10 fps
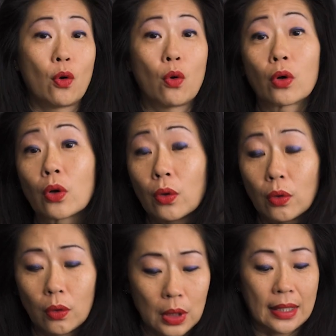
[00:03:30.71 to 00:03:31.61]

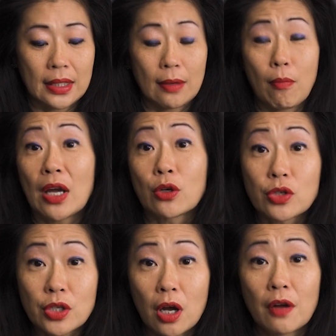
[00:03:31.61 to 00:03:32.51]
Oracle, I think
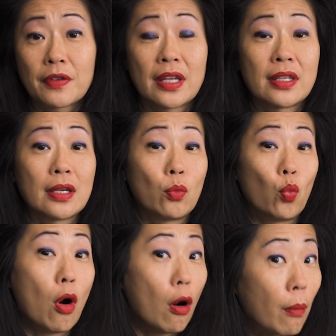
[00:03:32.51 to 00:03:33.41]
Microsoft, I think
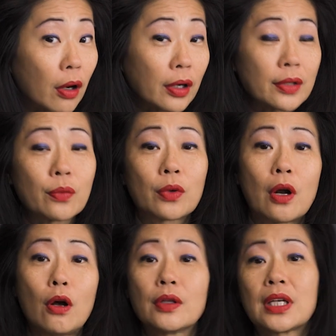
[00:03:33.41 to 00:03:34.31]
Walmart were
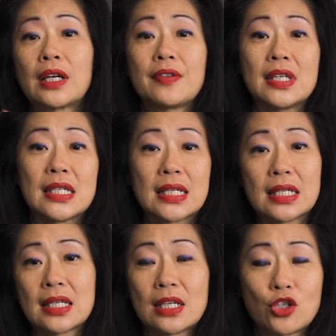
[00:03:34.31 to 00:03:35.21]
all kind of in
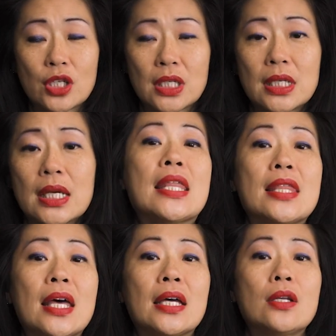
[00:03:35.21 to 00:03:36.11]
contention. And
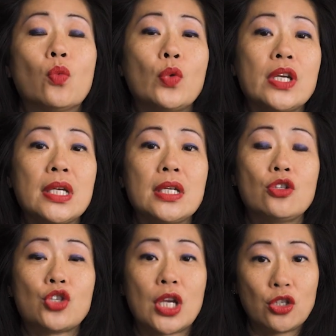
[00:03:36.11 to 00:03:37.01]
then we
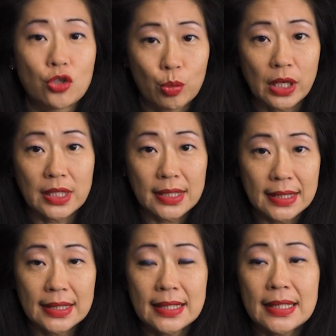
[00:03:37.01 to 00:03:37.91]
changed
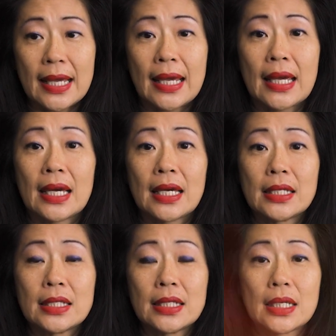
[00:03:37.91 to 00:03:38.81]
presidents, and